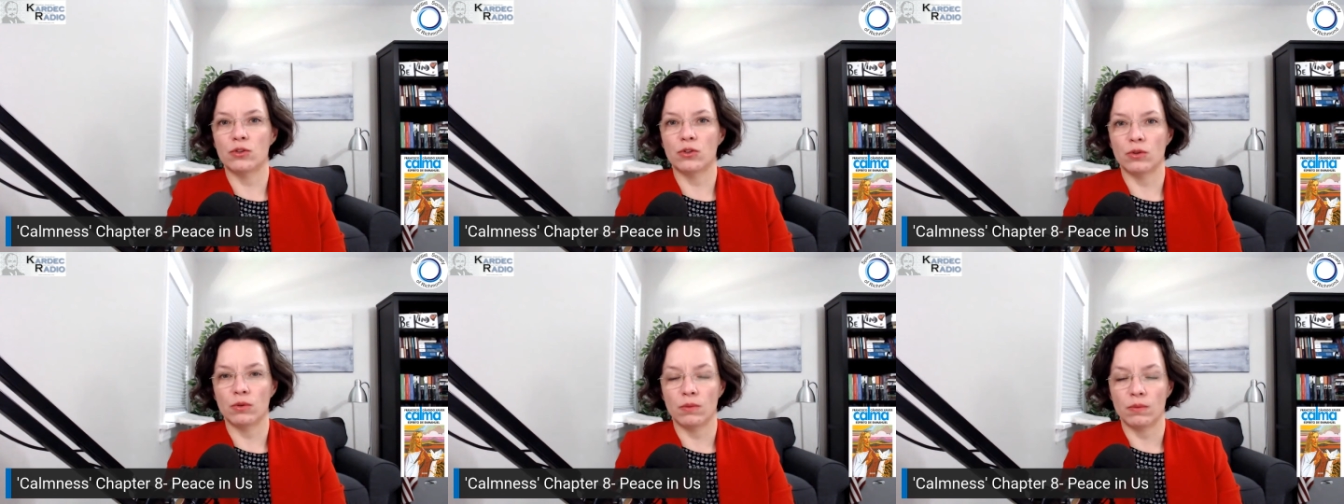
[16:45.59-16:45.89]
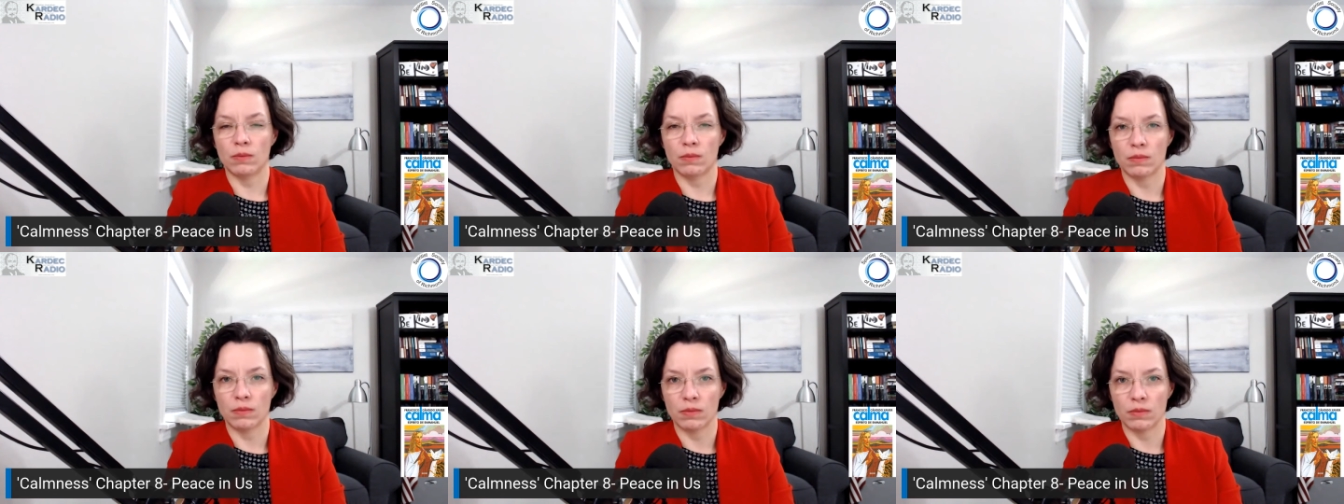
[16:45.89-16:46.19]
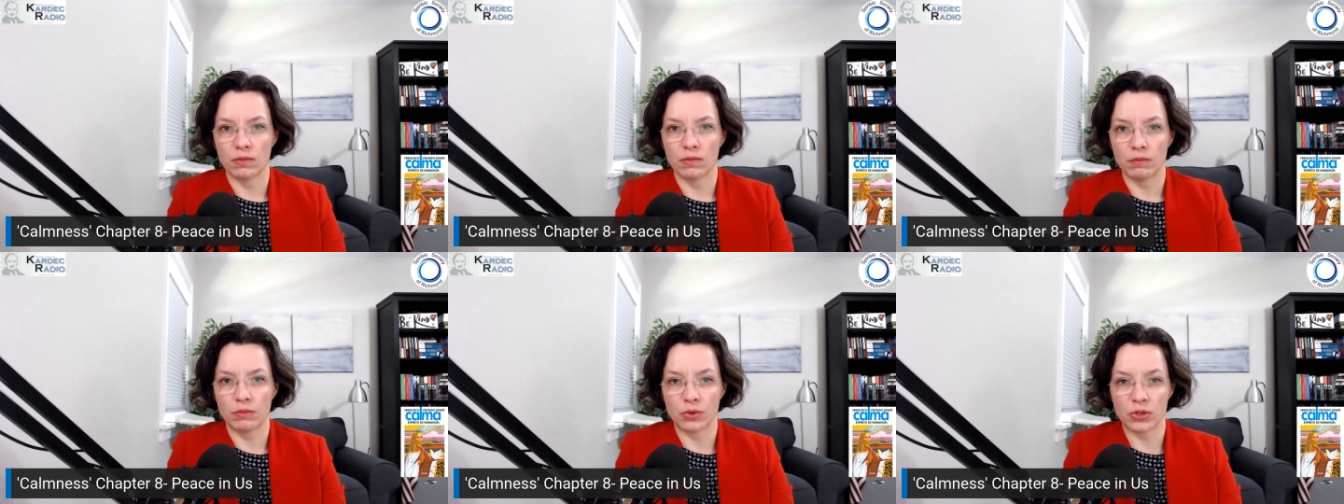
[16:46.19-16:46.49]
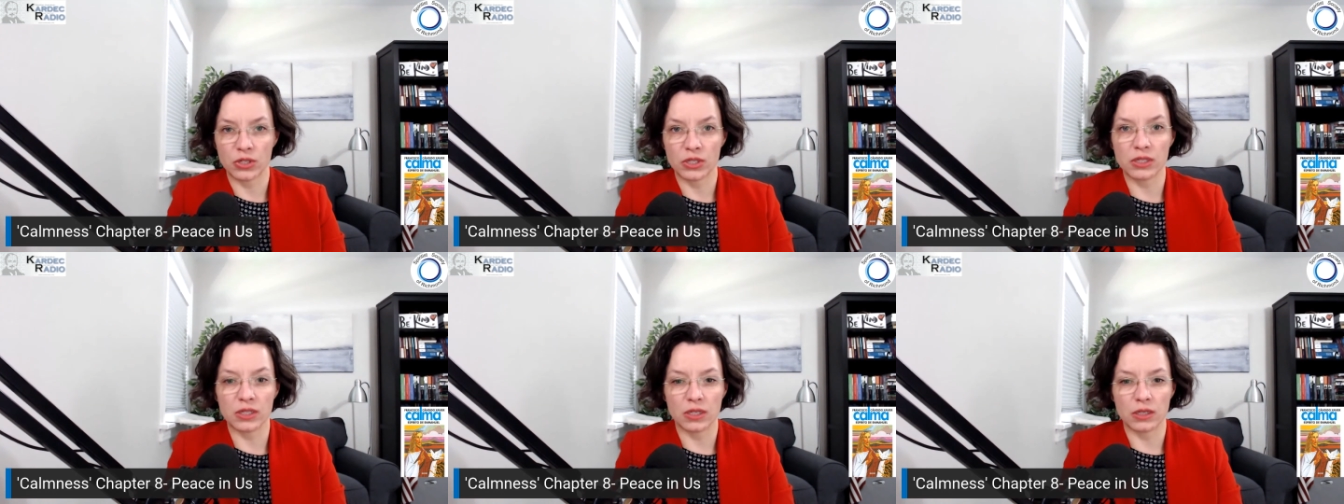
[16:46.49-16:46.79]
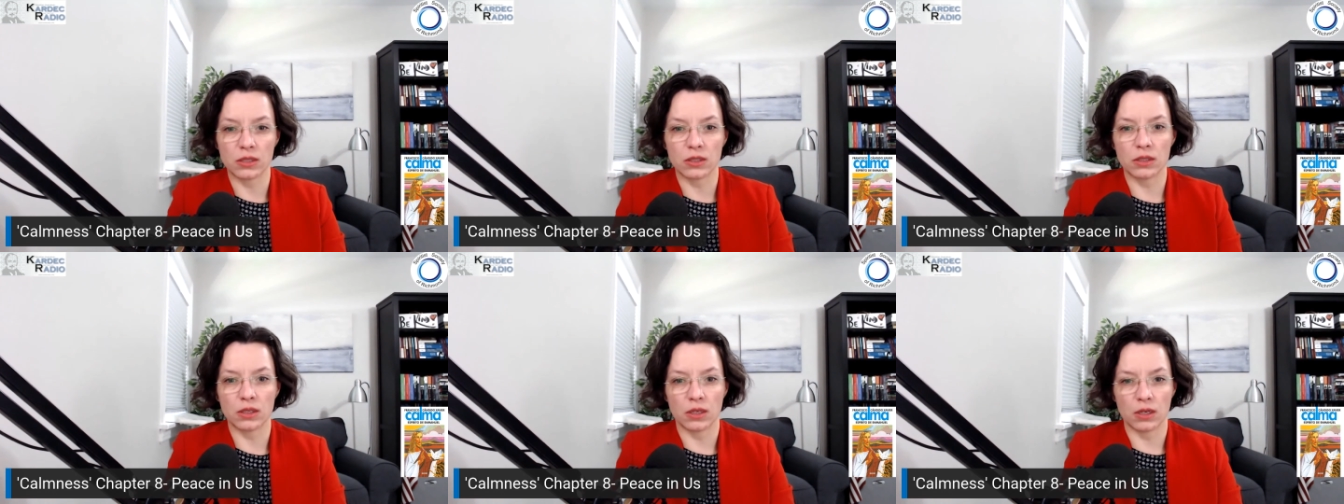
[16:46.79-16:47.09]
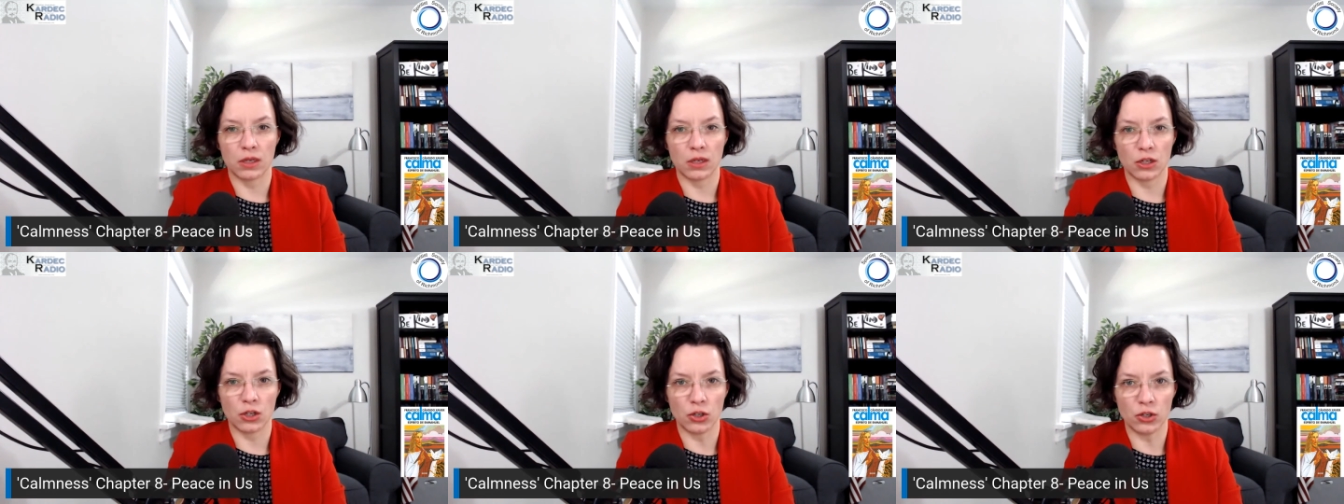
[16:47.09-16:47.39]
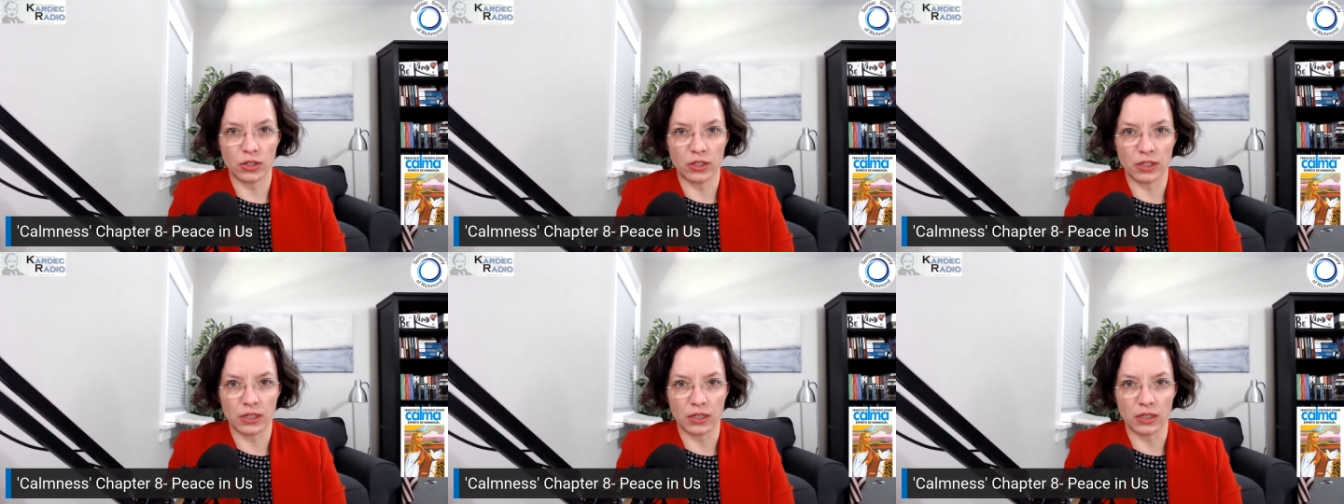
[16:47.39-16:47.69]
to persist in
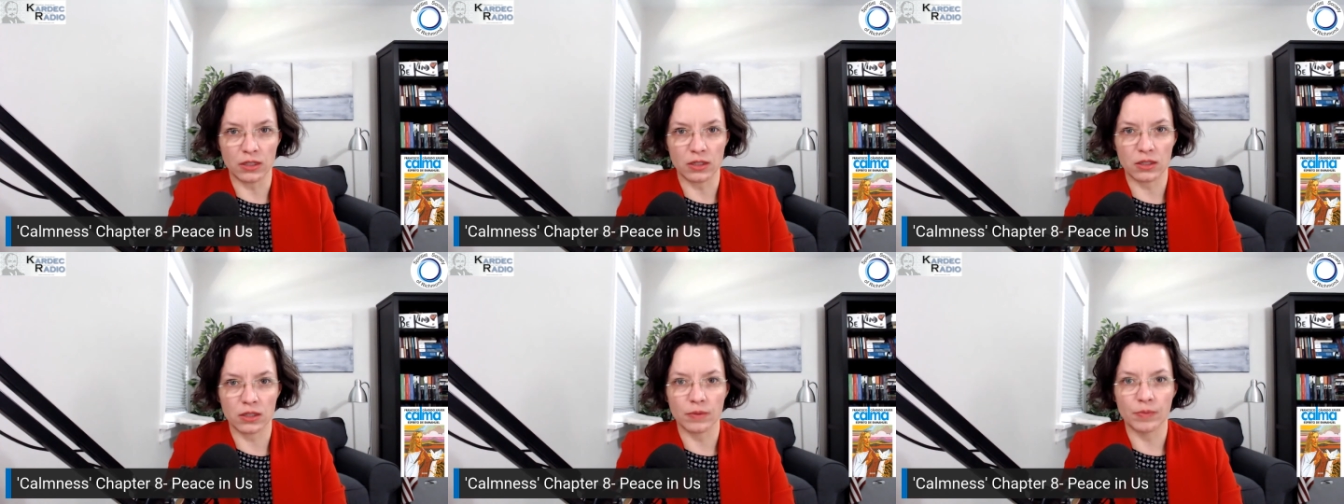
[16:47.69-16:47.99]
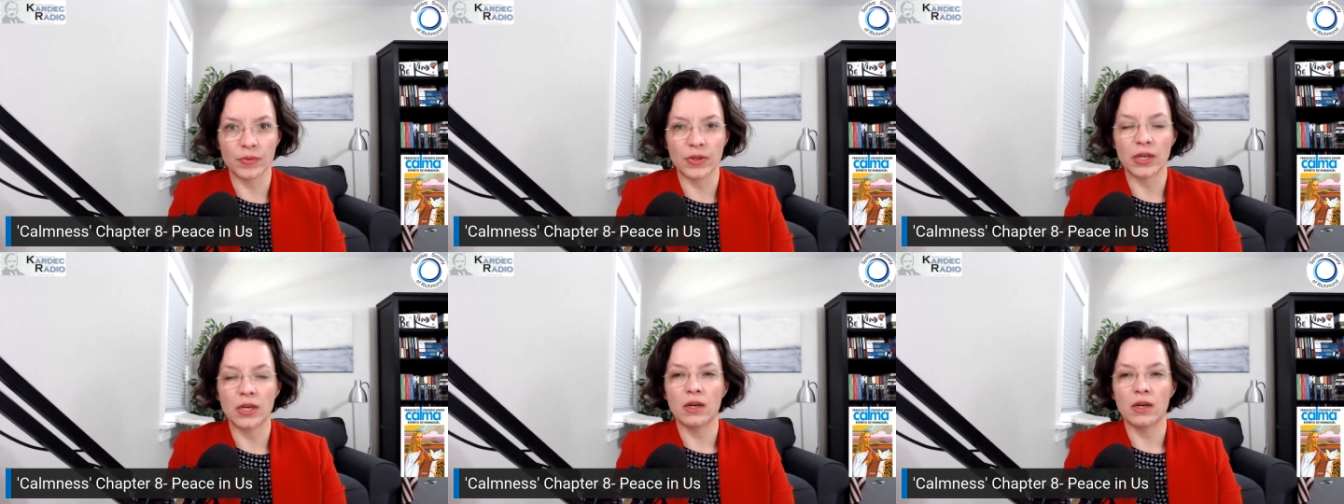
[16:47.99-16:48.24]
goodness.